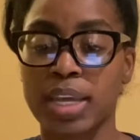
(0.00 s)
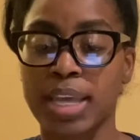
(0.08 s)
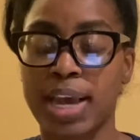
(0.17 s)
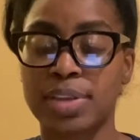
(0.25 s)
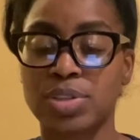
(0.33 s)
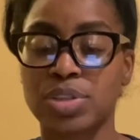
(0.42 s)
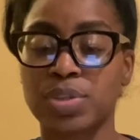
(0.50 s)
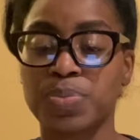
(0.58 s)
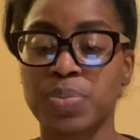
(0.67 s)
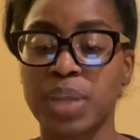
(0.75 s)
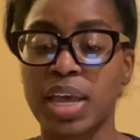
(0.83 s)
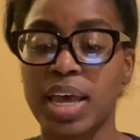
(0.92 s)
cancer,
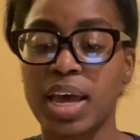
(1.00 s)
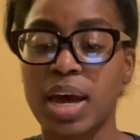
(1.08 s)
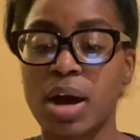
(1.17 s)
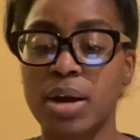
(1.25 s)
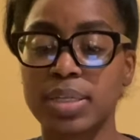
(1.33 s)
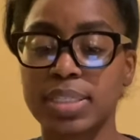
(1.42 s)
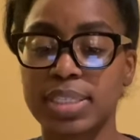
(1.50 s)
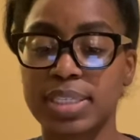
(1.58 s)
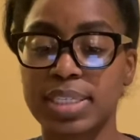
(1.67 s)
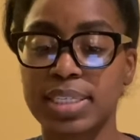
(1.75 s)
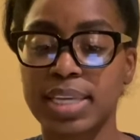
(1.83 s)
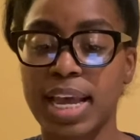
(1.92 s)
heart
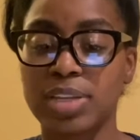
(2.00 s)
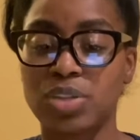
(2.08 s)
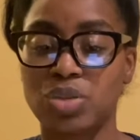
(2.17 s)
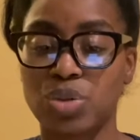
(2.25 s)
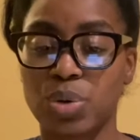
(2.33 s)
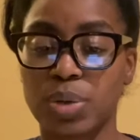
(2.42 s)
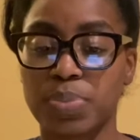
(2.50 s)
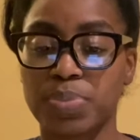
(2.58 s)
disease, and stroke.